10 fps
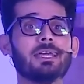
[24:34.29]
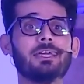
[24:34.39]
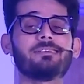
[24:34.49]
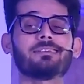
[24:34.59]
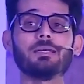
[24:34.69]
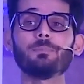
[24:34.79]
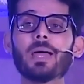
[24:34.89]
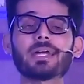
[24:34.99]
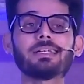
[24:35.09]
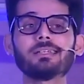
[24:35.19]
is
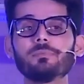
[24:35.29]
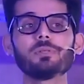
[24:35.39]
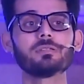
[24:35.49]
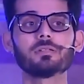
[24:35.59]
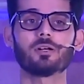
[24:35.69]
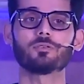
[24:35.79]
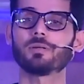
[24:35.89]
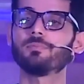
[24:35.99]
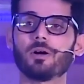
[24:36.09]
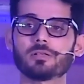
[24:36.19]
impacting the business
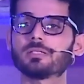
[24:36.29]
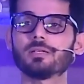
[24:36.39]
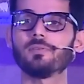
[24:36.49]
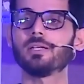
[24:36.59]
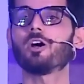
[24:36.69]
outcome positively,